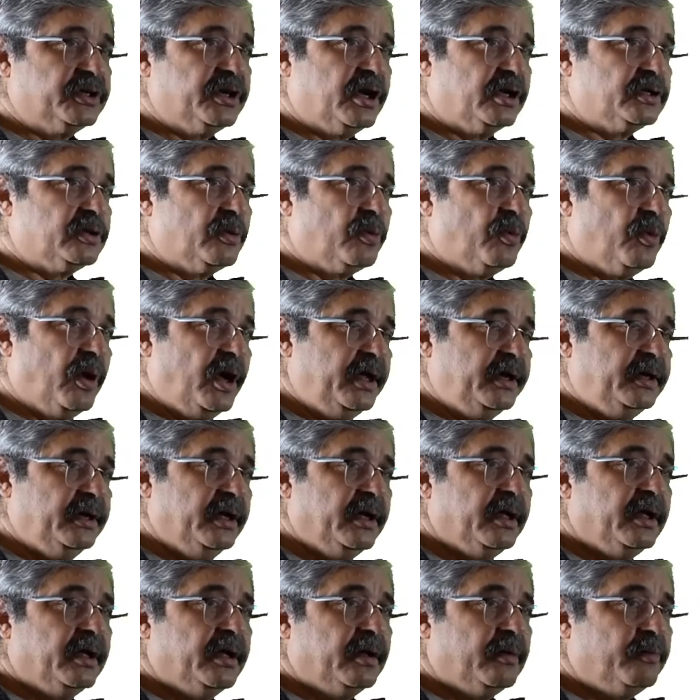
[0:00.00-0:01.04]
Now the one
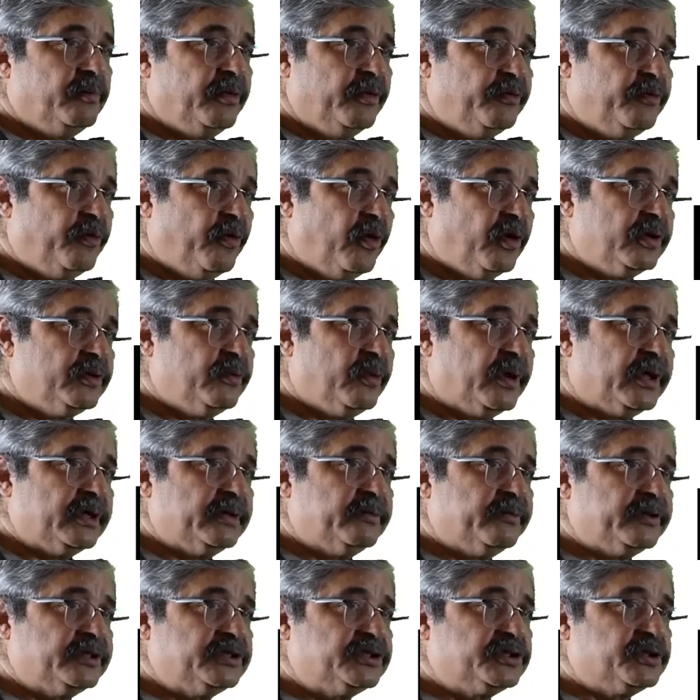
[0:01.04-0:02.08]
before the one,
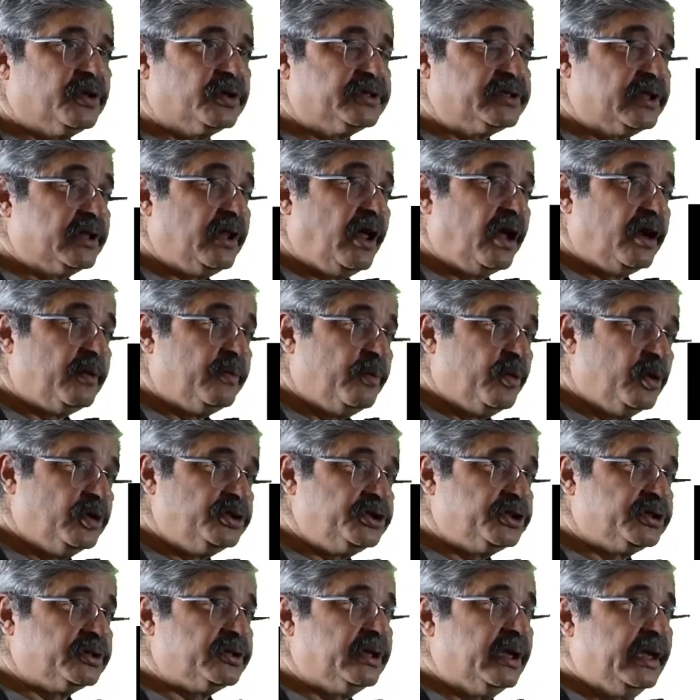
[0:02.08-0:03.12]
which shows a lot of
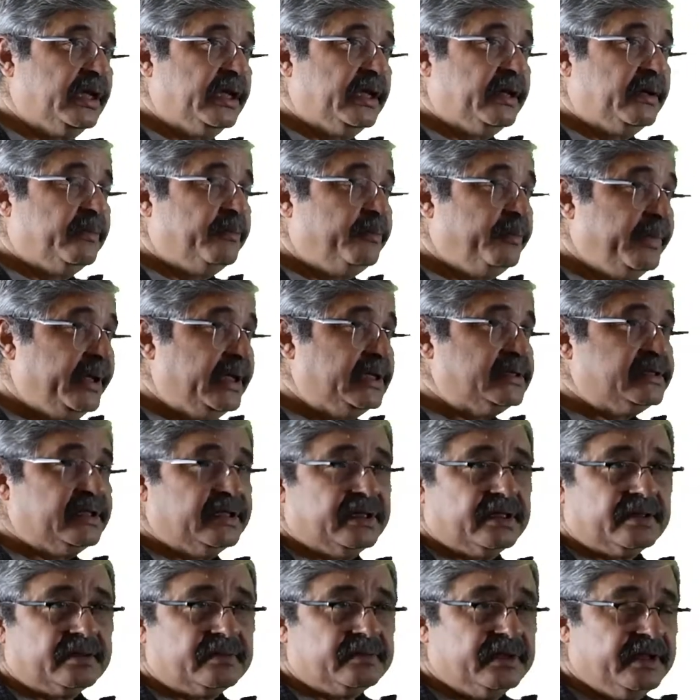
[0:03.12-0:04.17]
motion, means that
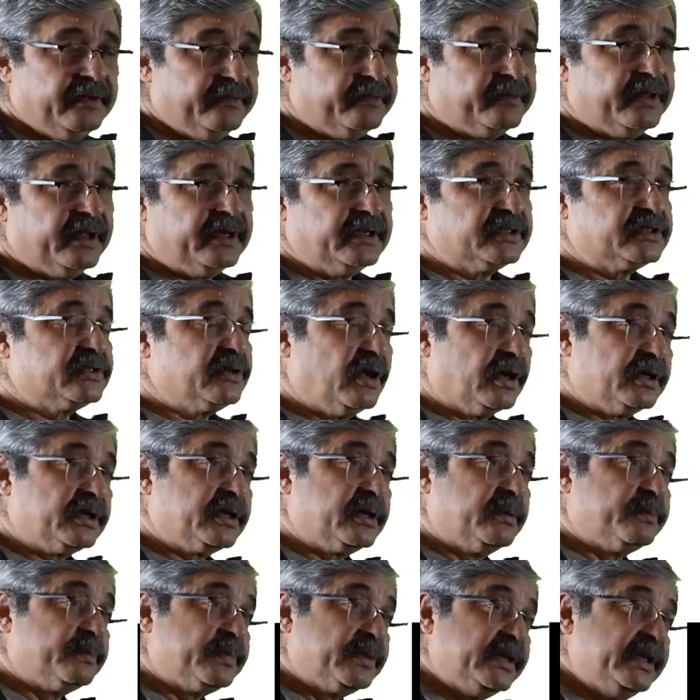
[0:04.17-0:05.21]
the leaflet is not
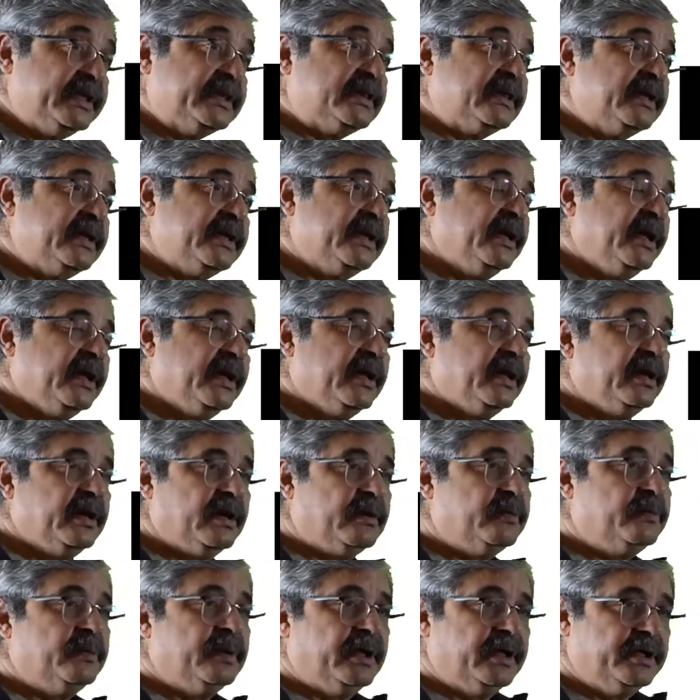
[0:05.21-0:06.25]
completely
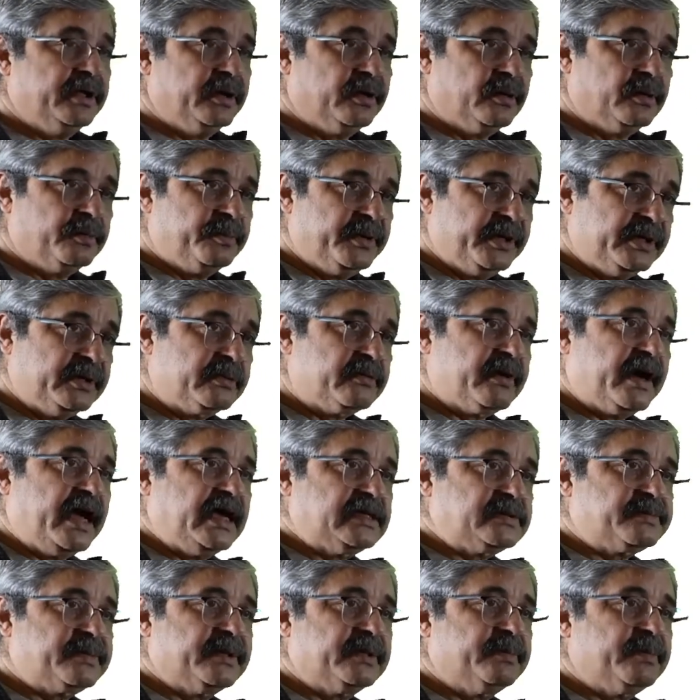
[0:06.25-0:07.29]
being
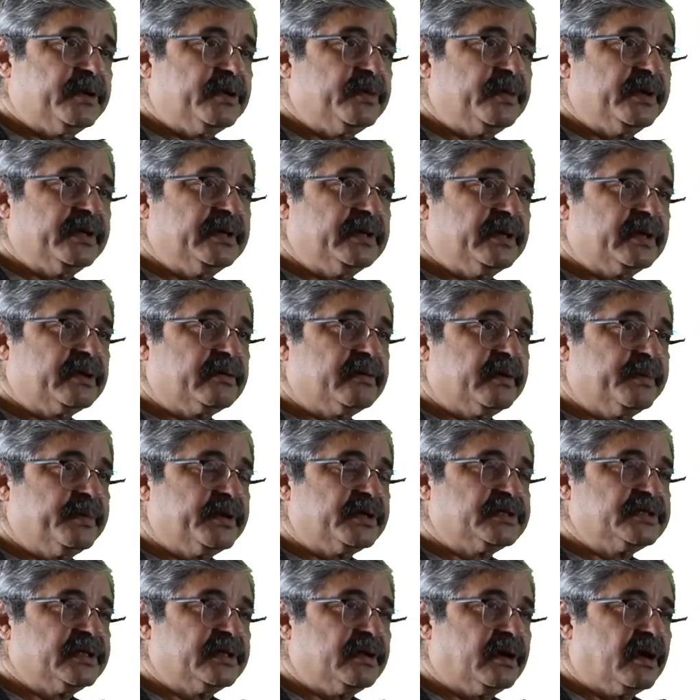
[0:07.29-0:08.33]
grasped in between the
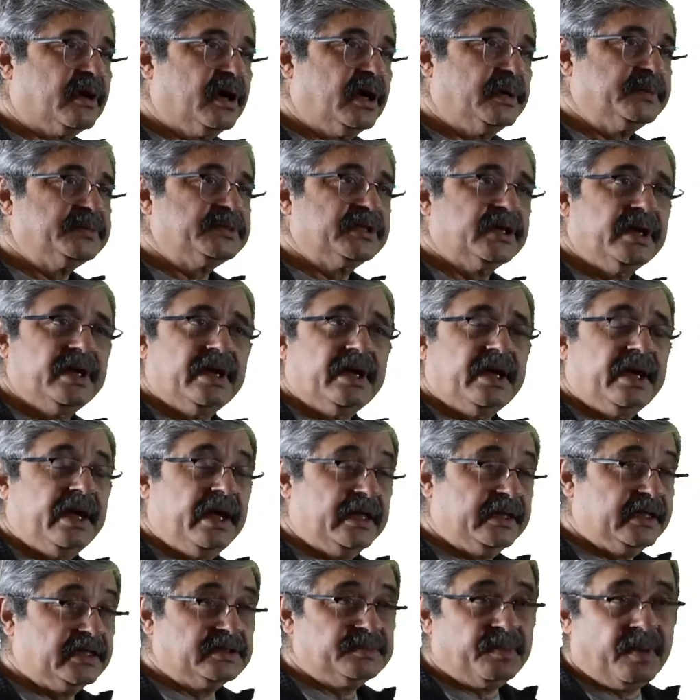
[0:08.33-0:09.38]
grippers and the arms,
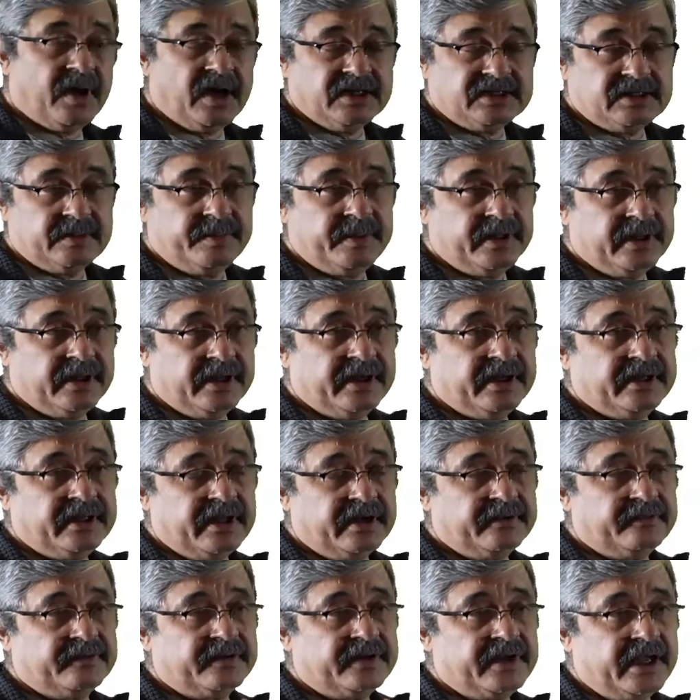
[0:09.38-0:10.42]
and there's possibility that
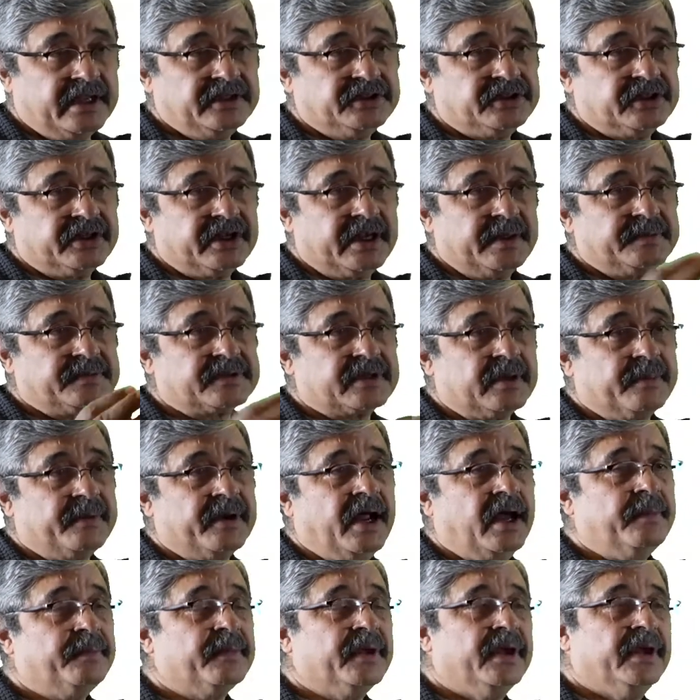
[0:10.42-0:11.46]
if the tension keeps coming
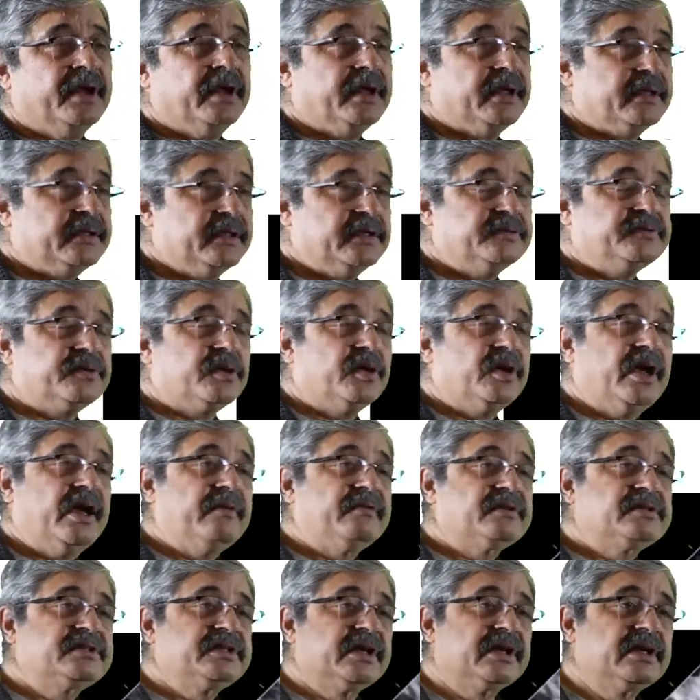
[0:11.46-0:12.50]
up, that we're going to have
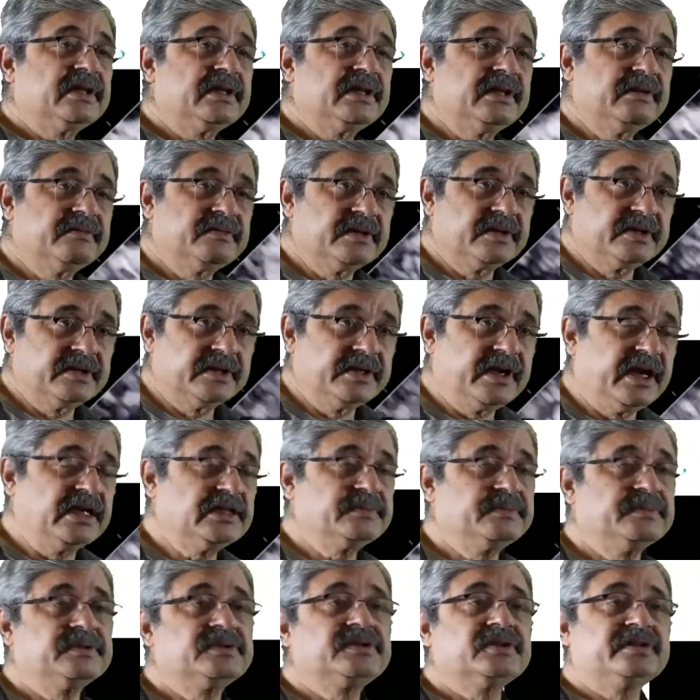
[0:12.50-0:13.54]
a single leaflet
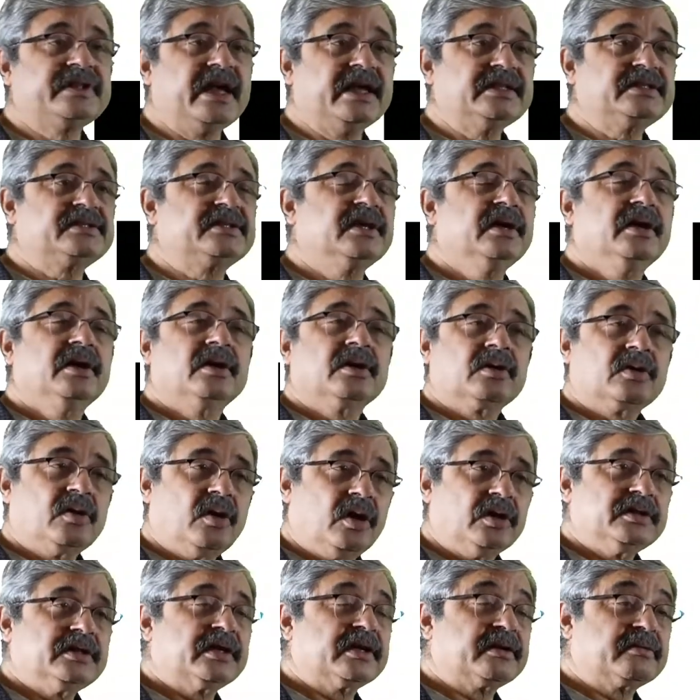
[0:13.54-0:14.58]
detachment. So that's
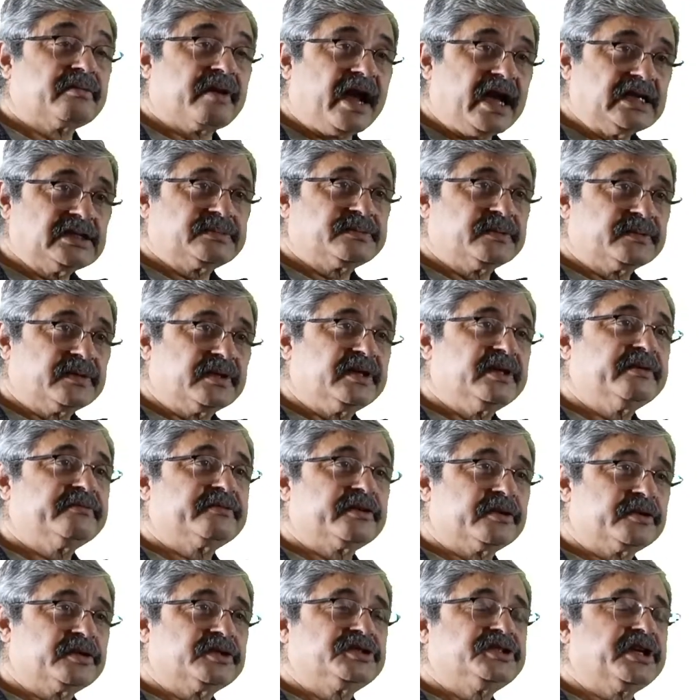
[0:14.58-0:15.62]
called the grasp of the
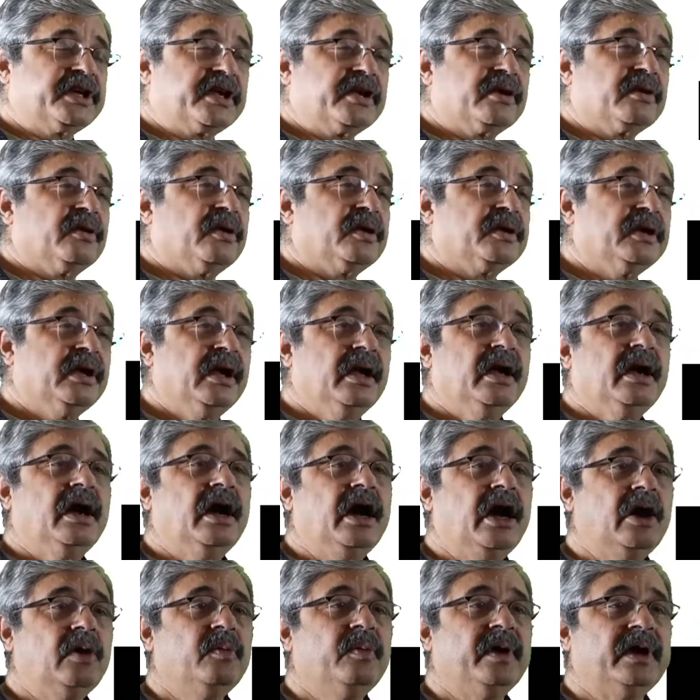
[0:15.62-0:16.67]
leaflet. It's checking on
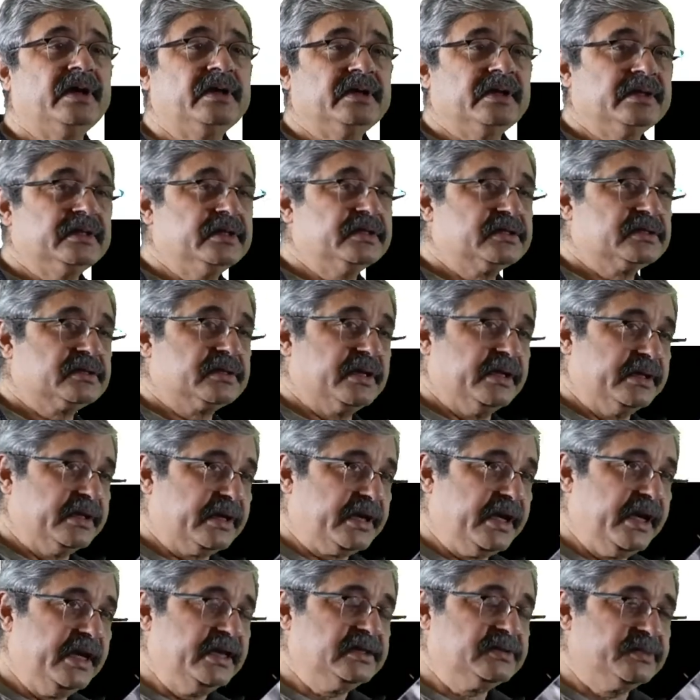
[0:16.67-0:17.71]
how well in the
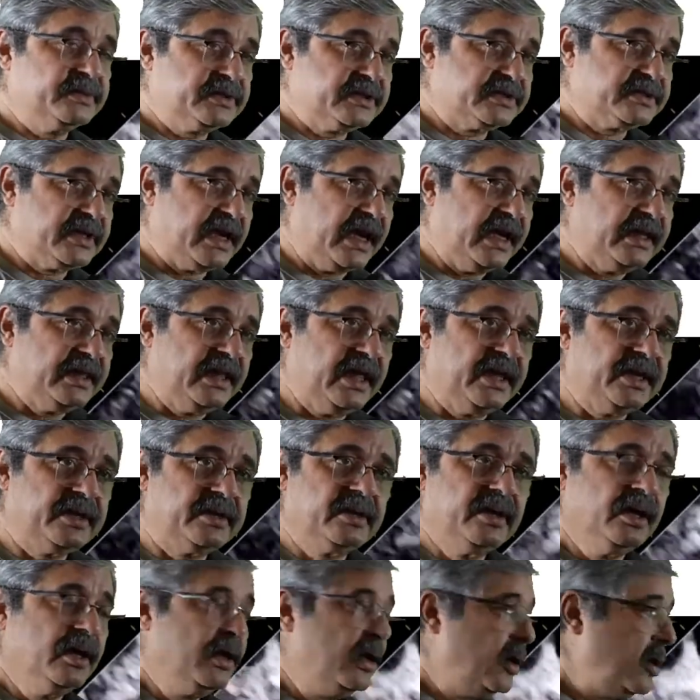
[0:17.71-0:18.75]
case which is highlighted
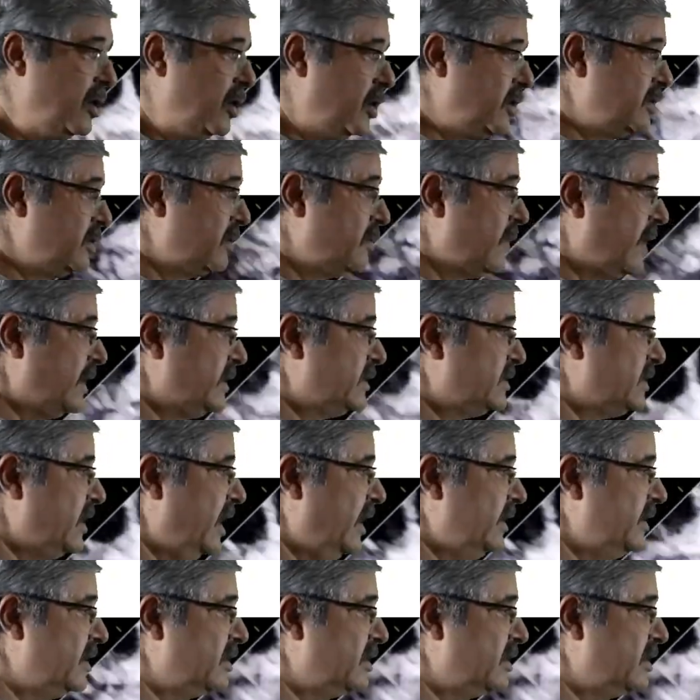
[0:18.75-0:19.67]
on the right side.